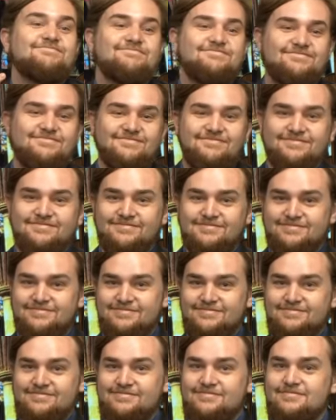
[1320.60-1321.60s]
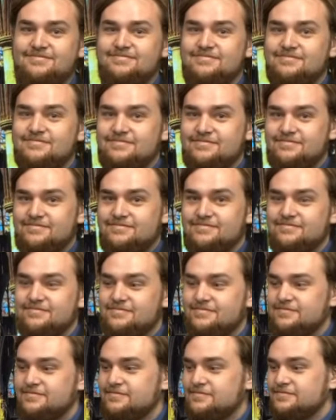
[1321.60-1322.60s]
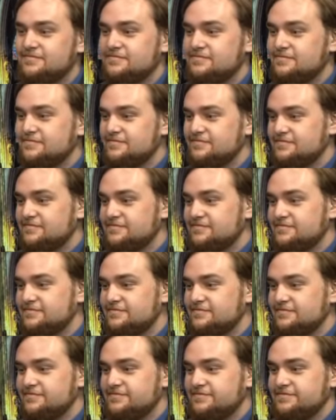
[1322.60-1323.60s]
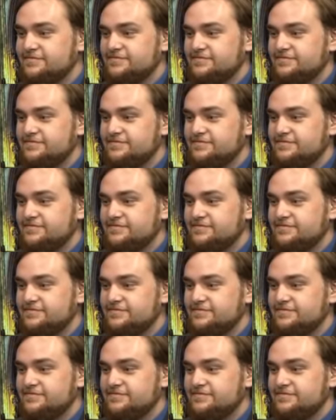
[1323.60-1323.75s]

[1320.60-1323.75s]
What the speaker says: (not speaking)